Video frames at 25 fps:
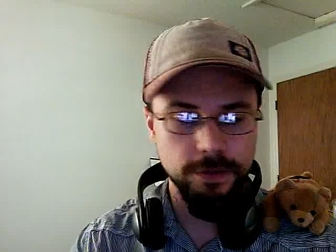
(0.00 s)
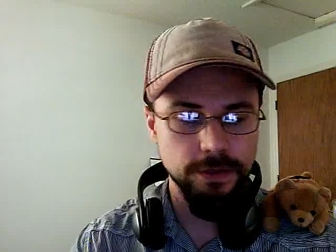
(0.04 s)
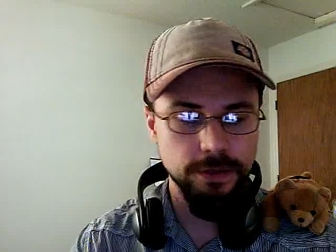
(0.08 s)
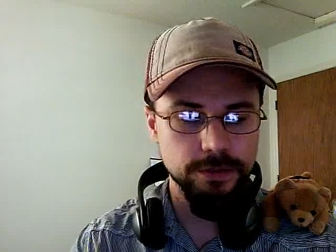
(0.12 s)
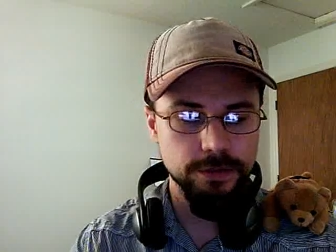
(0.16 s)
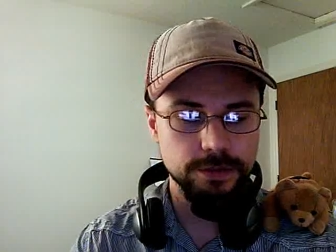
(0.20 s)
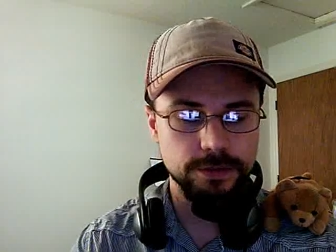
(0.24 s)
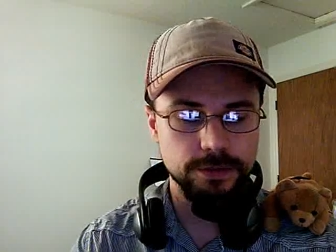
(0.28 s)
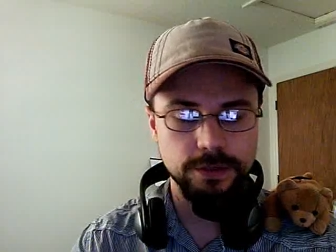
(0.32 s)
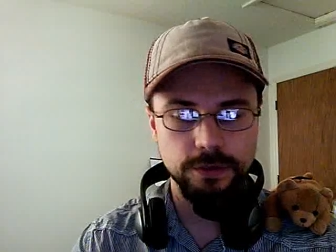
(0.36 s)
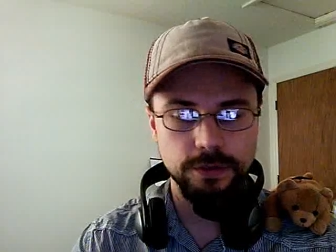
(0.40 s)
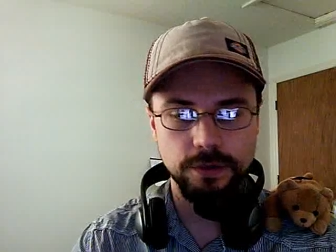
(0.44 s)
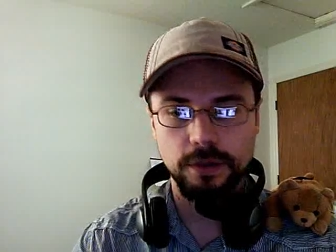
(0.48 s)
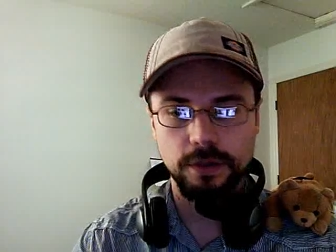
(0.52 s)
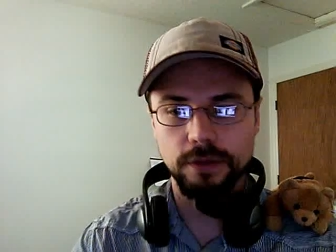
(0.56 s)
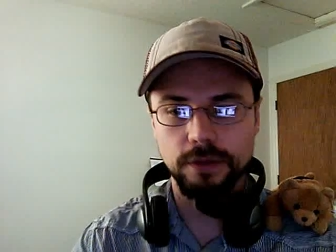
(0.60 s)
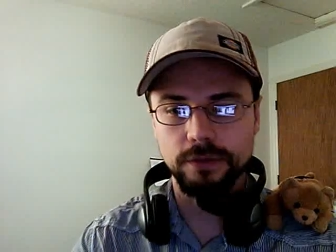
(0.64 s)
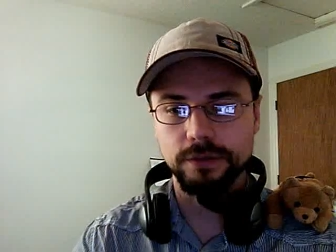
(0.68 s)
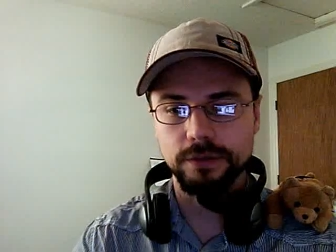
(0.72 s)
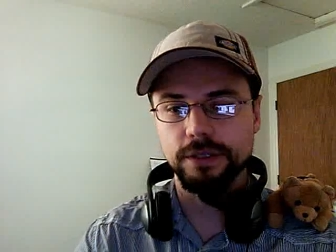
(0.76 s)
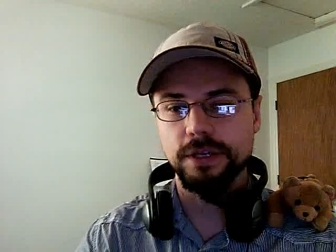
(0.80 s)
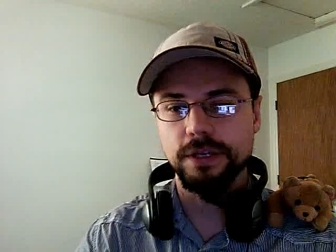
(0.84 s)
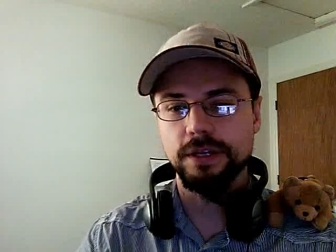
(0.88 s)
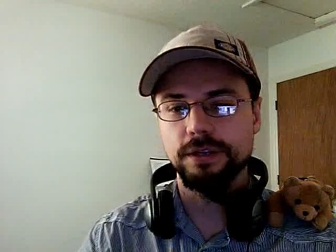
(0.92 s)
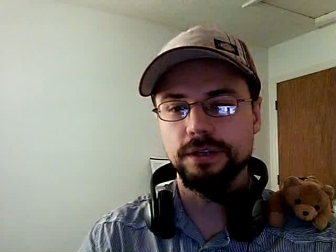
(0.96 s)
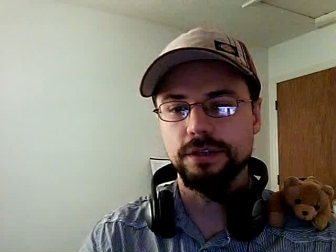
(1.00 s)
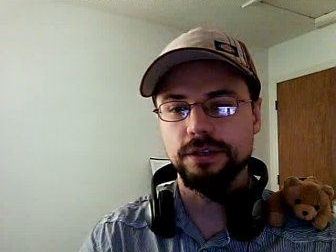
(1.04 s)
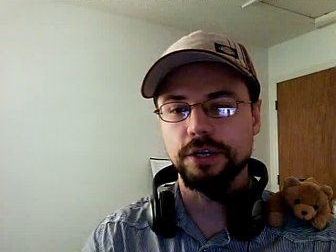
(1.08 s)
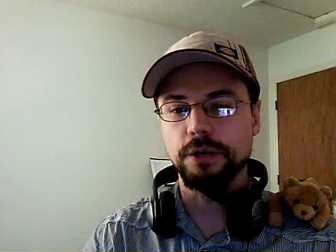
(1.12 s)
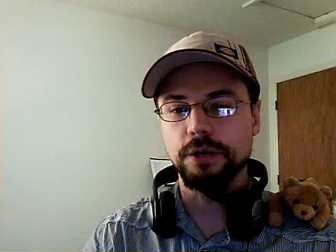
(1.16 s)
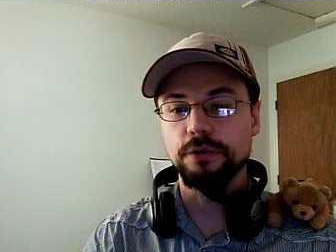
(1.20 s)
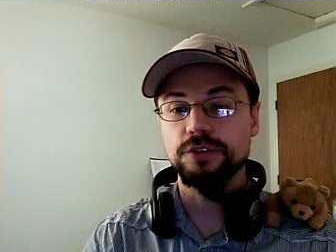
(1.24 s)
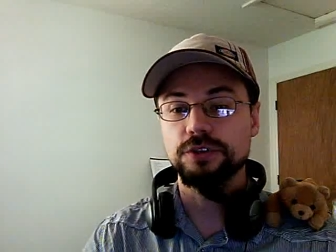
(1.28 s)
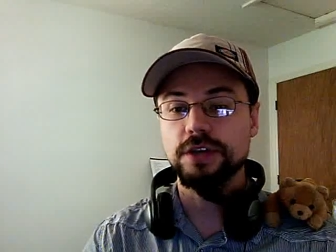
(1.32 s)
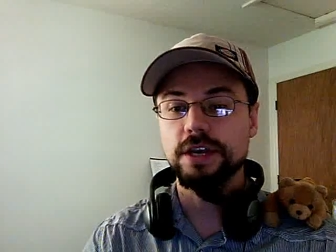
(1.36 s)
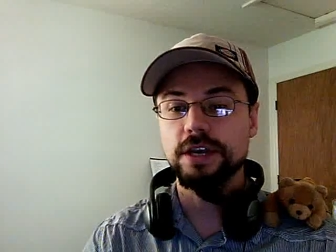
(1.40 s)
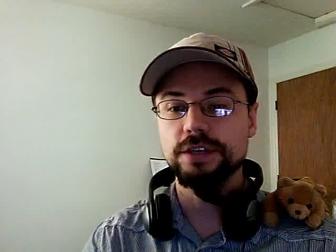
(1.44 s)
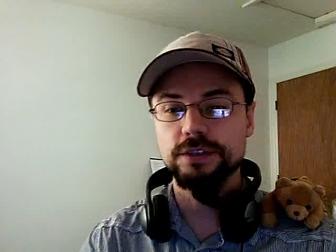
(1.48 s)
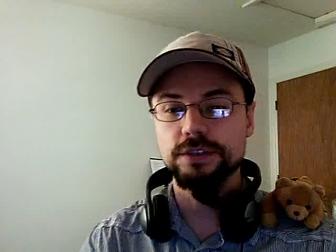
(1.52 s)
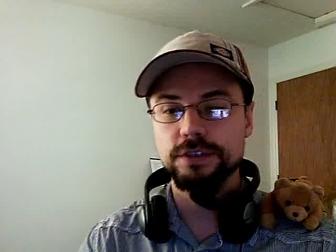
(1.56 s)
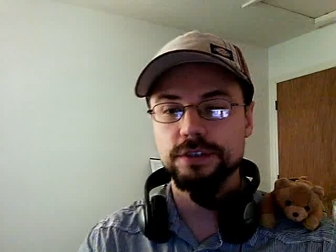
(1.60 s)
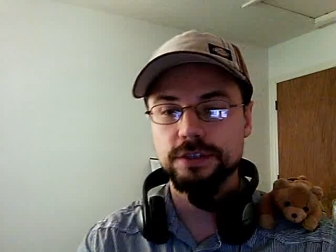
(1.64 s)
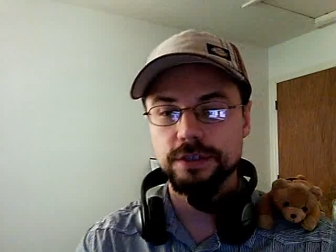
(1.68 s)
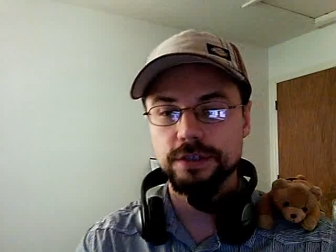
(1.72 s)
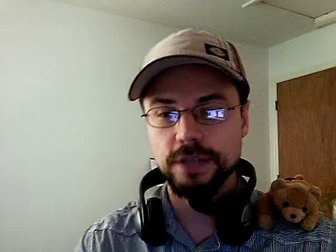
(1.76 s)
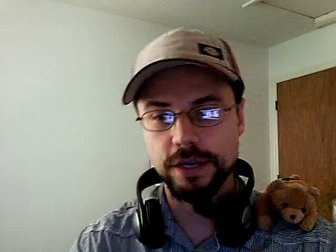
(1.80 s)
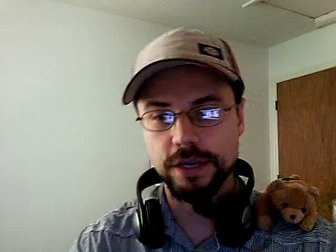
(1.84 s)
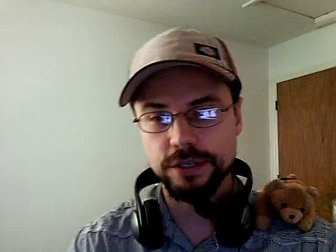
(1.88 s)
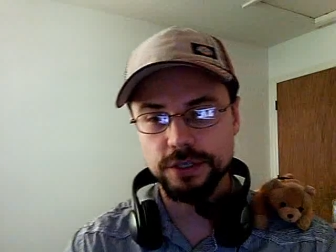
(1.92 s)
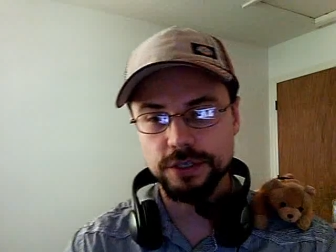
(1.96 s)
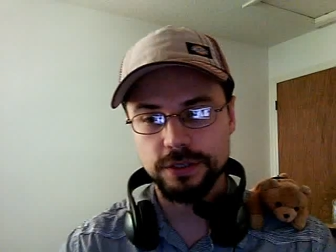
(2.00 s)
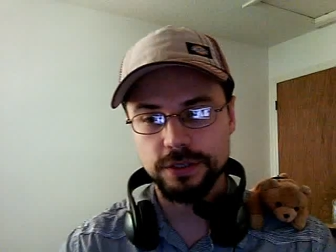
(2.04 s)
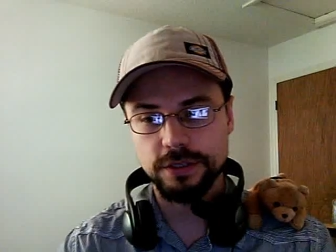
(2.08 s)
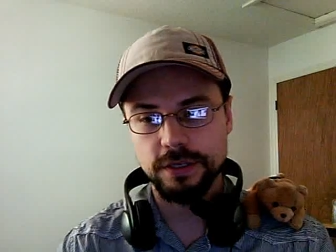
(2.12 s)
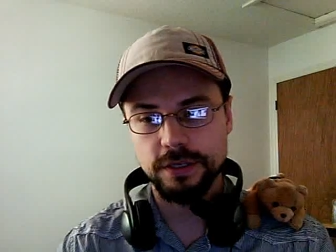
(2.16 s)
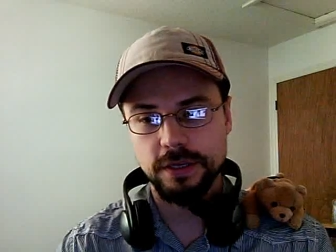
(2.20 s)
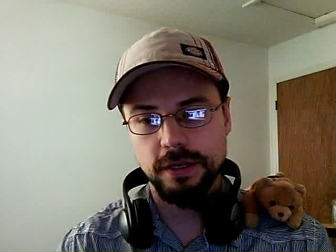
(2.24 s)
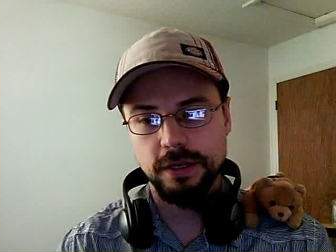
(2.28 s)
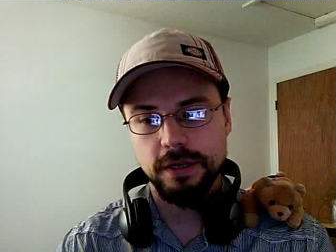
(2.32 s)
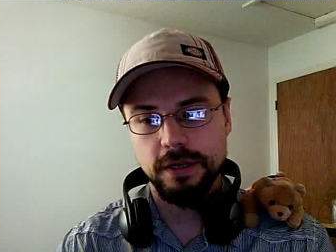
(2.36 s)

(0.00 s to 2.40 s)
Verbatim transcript: It's still all in negotiation stages.